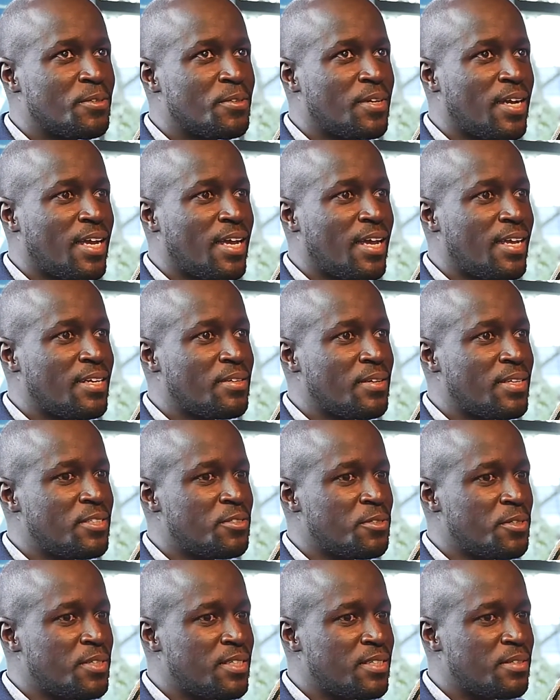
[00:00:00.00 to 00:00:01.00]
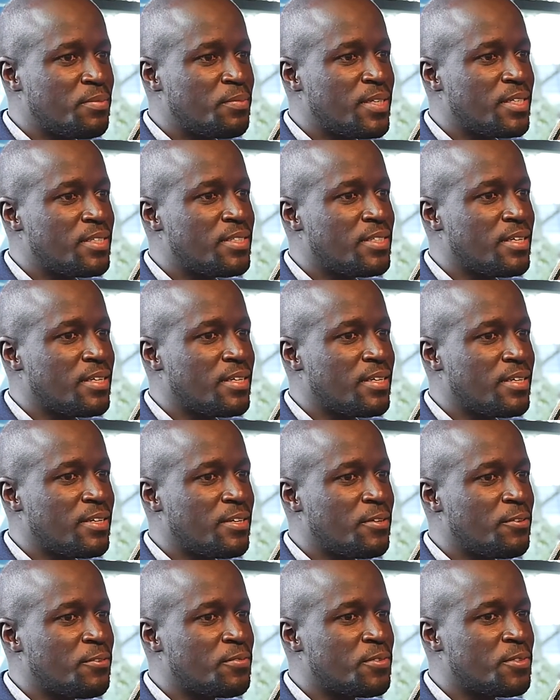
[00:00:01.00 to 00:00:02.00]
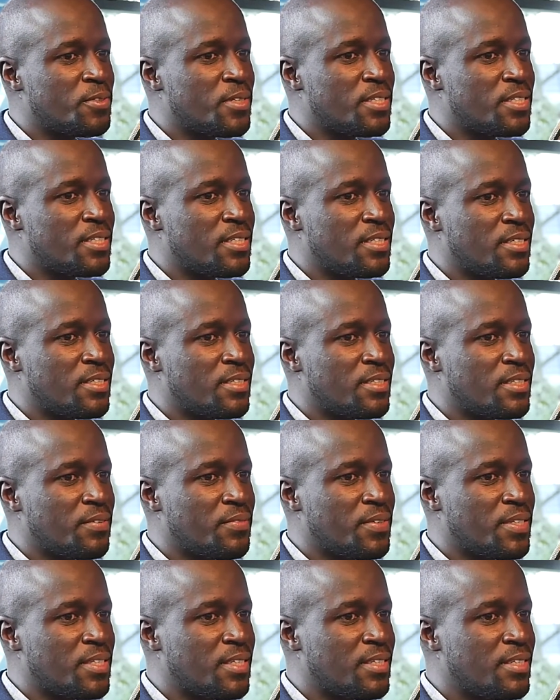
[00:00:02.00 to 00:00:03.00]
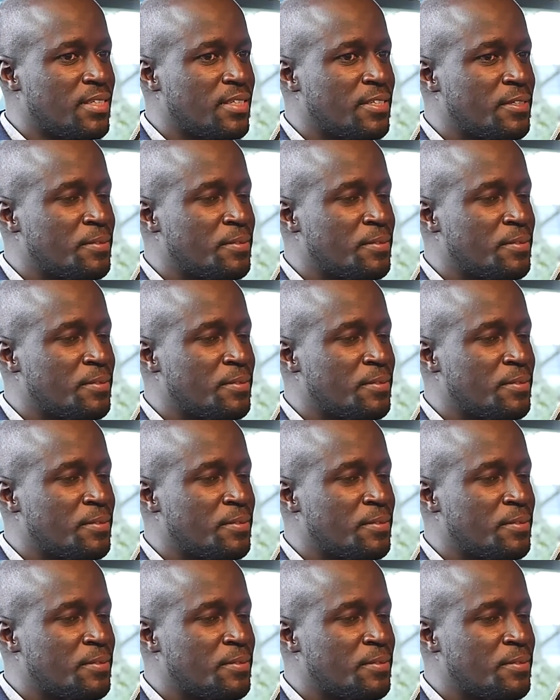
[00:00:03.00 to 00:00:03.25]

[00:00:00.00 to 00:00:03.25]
I joined mid of 2017,